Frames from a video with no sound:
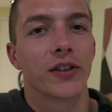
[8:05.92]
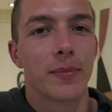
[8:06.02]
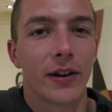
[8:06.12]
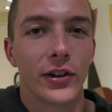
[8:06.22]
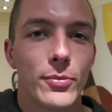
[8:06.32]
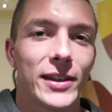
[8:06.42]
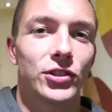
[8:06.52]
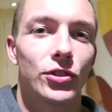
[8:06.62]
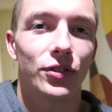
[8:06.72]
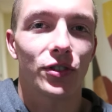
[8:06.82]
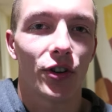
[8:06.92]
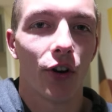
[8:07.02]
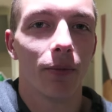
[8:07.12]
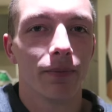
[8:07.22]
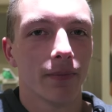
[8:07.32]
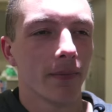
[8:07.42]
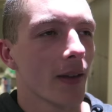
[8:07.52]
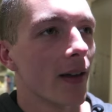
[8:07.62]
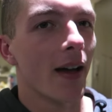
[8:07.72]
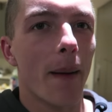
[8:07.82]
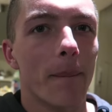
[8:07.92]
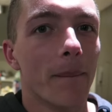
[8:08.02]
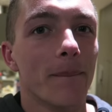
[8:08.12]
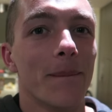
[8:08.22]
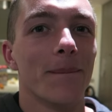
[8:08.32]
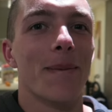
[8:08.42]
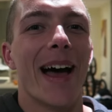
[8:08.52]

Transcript: want to marry you, Massachusetts girl. Well, now no.